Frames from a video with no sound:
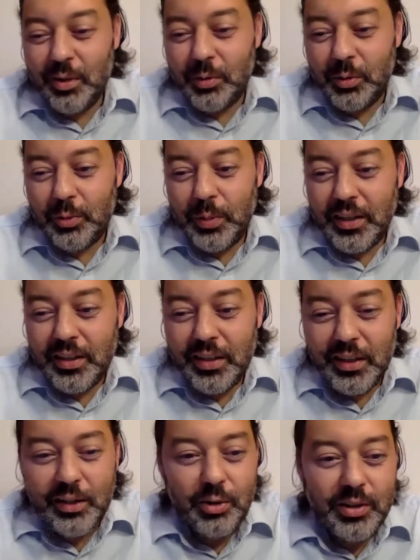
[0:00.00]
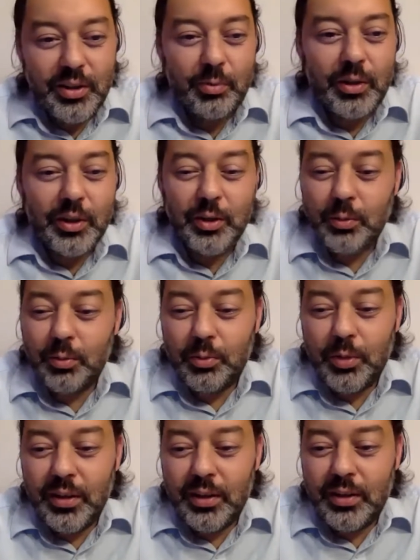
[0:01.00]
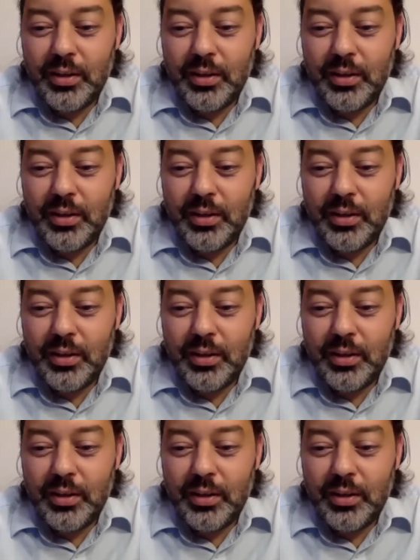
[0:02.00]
which makes it interesting when you read